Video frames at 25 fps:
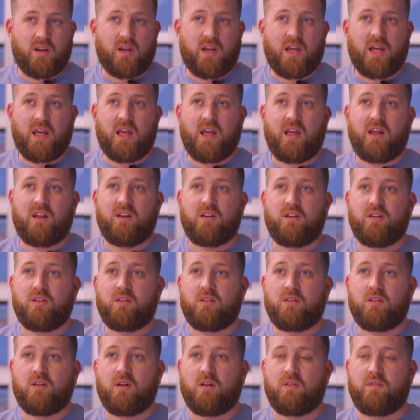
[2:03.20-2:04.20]
and
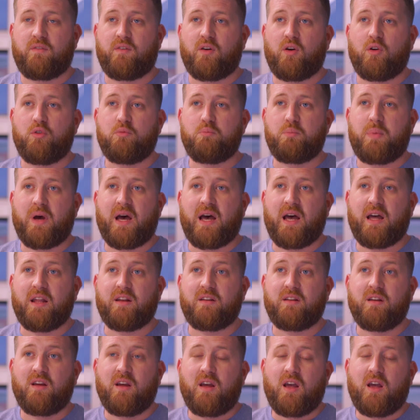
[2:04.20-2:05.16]
a foam pad,